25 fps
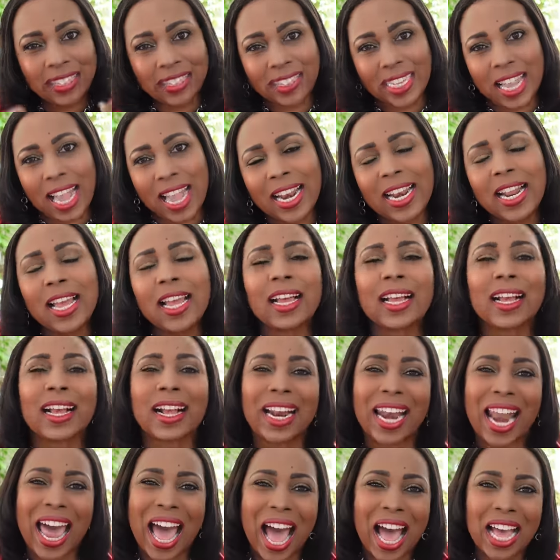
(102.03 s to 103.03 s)
said,
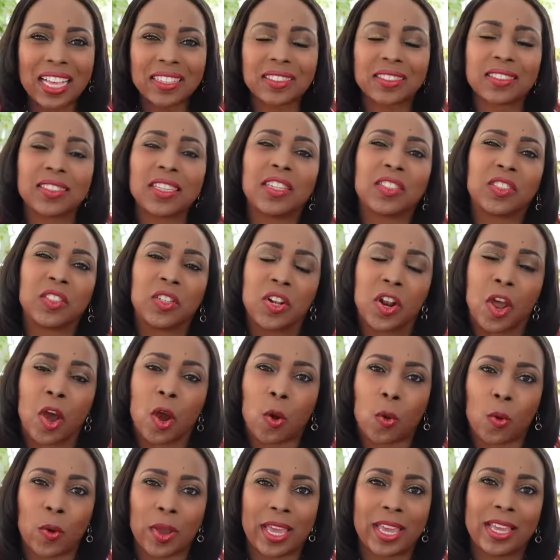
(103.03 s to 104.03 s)
class is
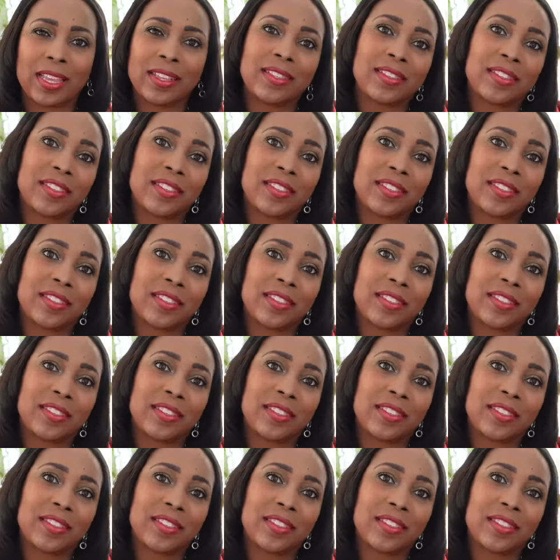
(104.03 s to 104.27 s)
now in